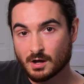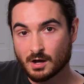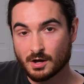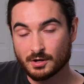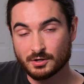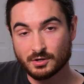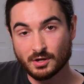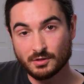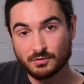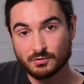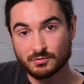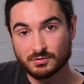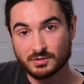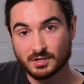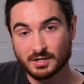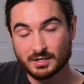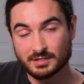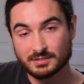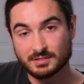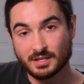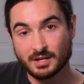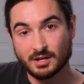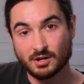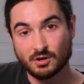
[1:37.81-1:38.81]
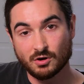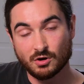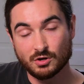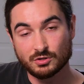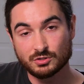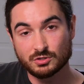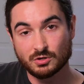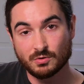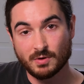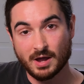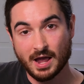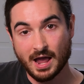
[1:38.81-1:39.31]
Another thing is that it
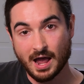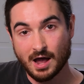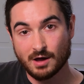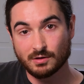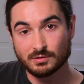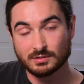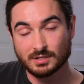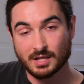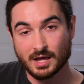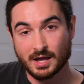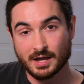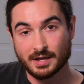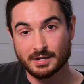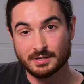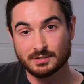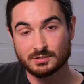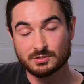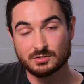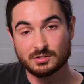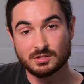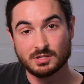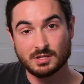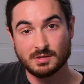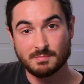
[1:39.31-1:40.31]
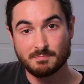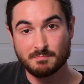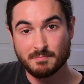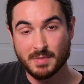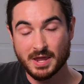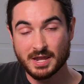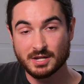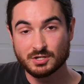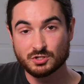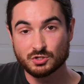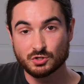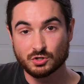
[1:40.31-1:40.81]
also outlines the
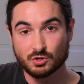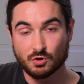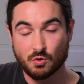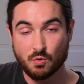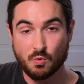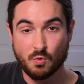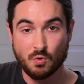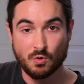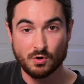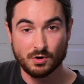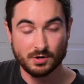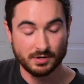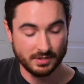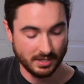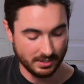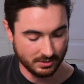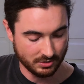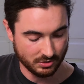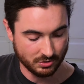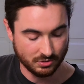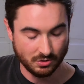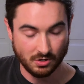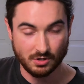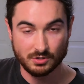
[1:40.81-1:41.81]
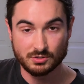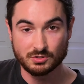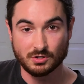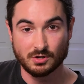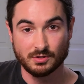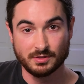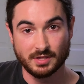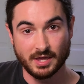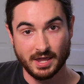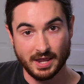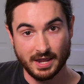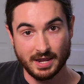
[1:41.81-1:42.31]
major chord that starts
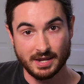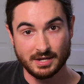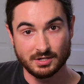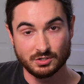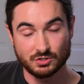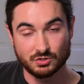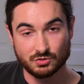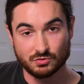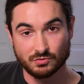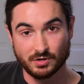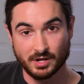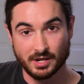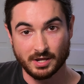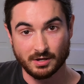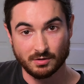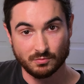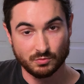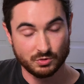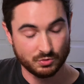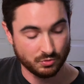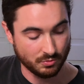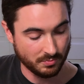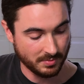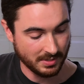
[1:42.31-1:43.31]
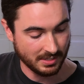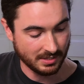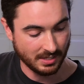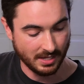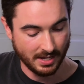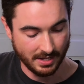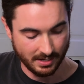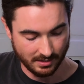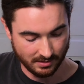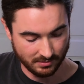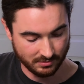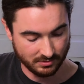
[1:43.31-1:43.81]
on the A string, which would be
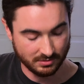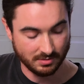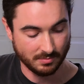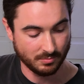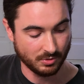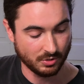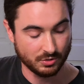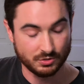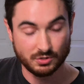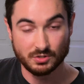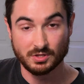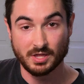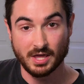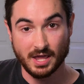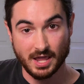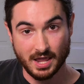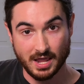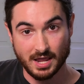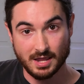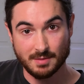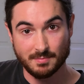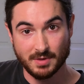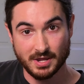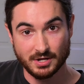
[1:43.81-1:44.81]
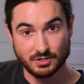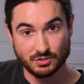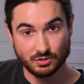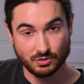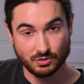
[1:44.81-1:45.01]
like similar to the A major